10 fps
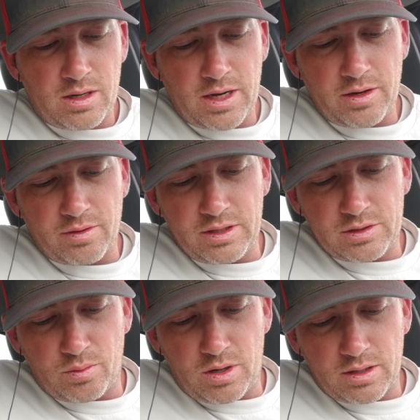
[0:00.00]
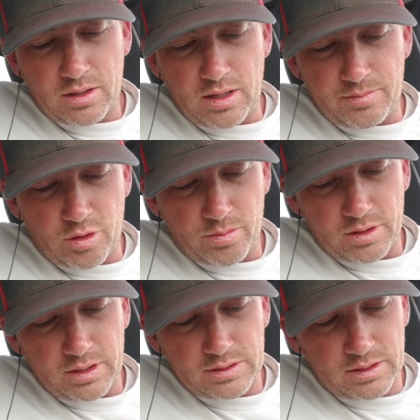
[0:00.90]
I agreed to walk an
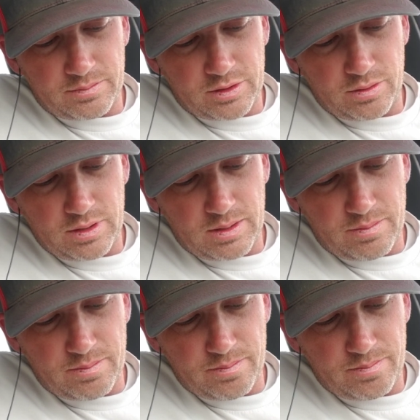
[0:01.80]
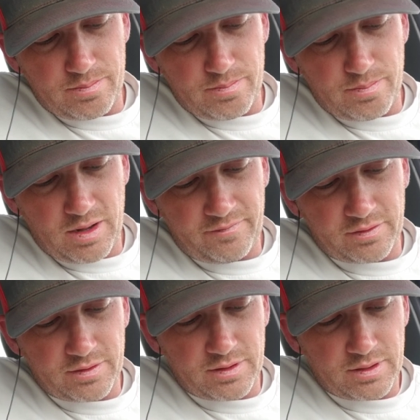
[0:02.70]
abnormally subdued and
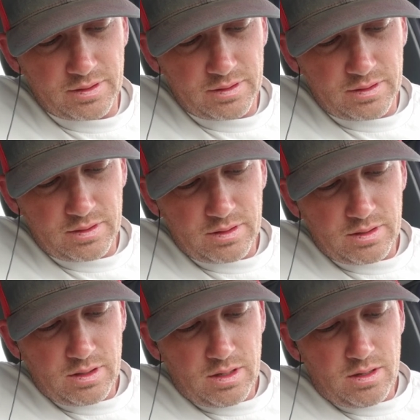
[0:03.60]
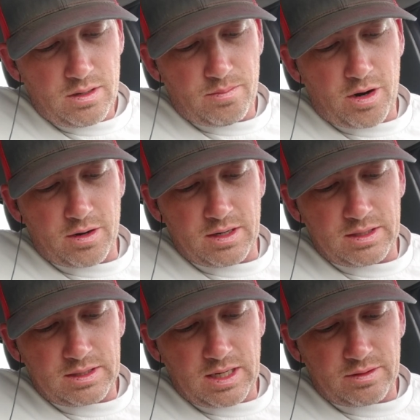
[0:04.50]
muffled
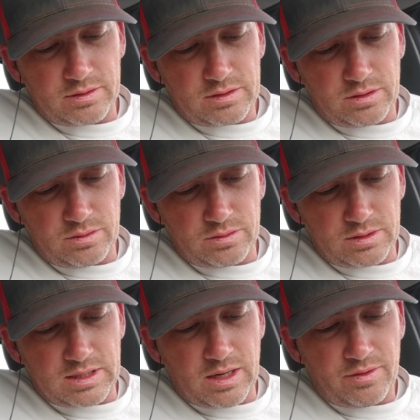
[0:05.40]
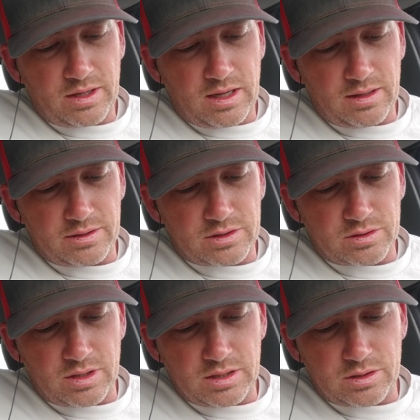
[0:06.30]
Martin down the Gaylord
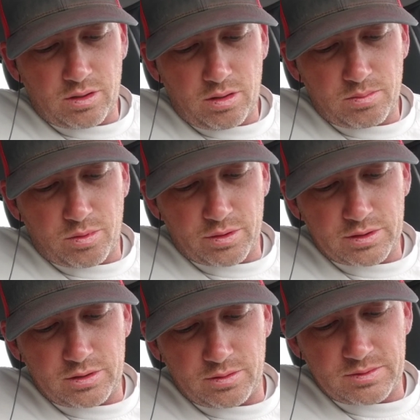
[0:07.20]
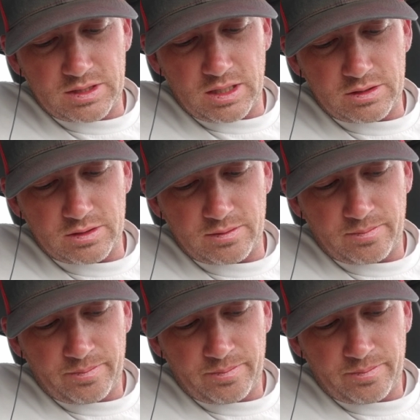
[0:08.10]
Street to Holborn Tube Station.